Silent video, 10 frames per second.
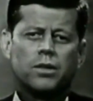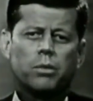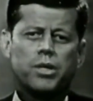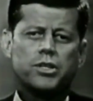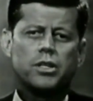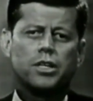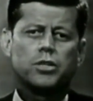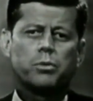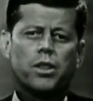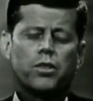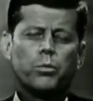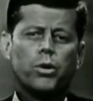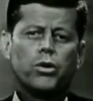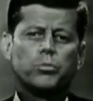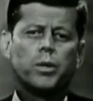the question is whether the
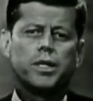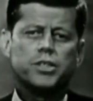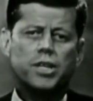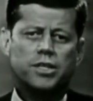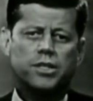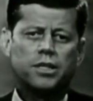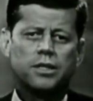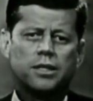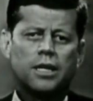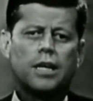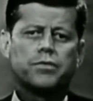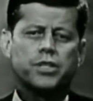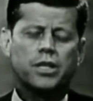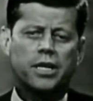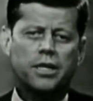world will exist, half
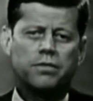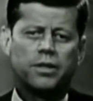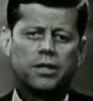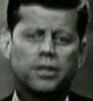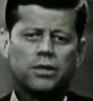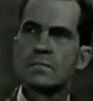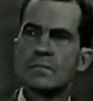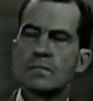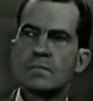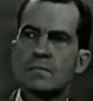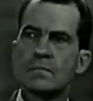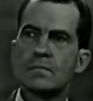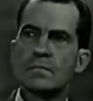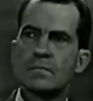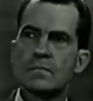slave or half
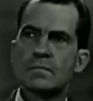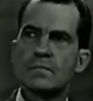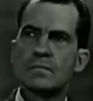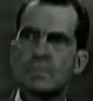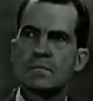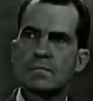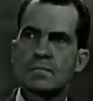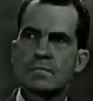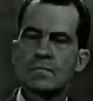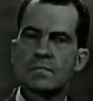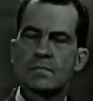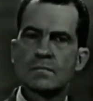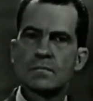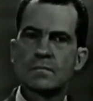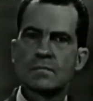free. The subject of this
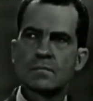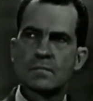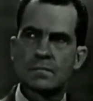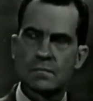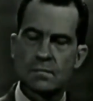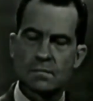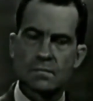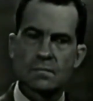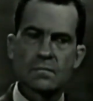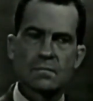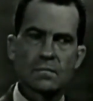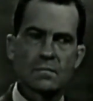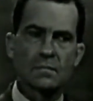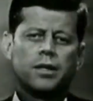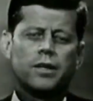debate is domestic affairs.
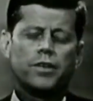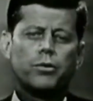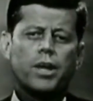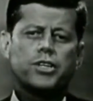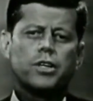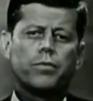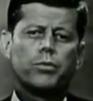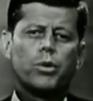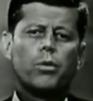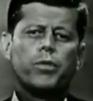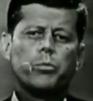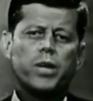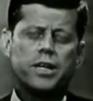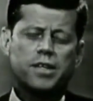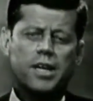Kennedy has spent a
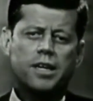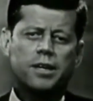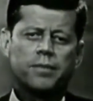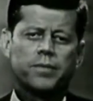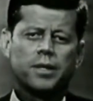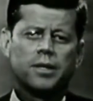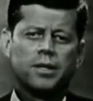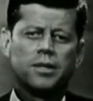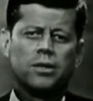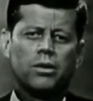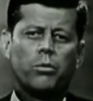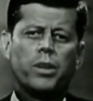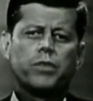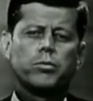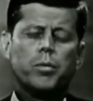relaxing day at the Ambassador East
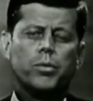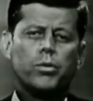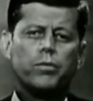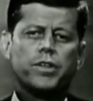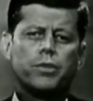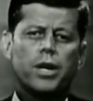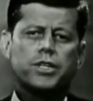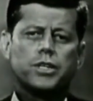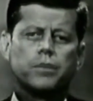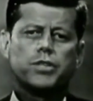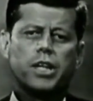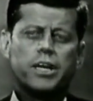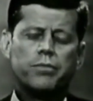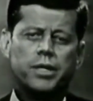Hotel with his brain trusters,